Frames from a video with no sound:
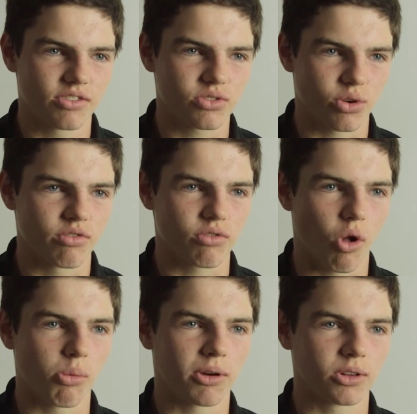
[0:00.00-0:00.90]
sort of
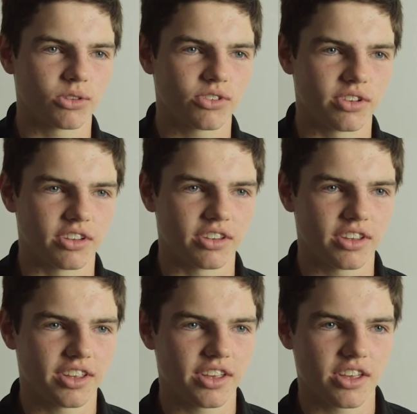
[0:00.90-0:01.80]
role model
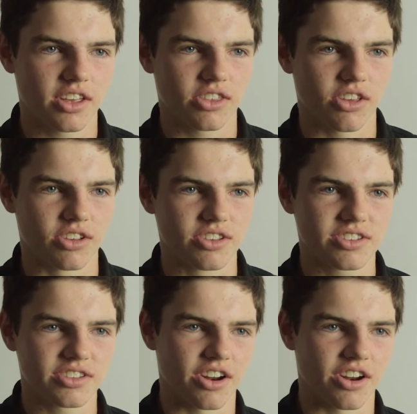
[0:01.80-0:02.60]
to those,